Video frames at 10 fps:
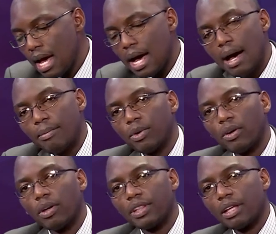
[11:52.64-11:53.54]

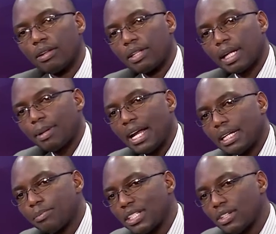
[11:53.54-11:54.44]
on this
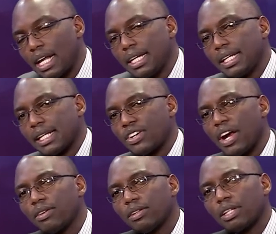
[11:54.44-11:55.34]
planet, particularly in
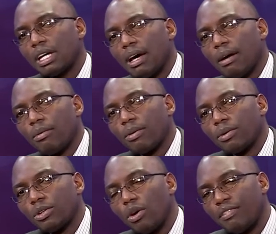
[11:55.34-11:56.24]
Israel,
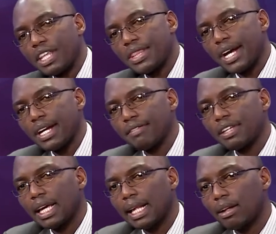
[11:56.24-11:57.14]
over the
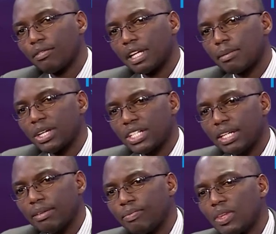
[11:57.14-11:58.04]
3.5 years of his mission,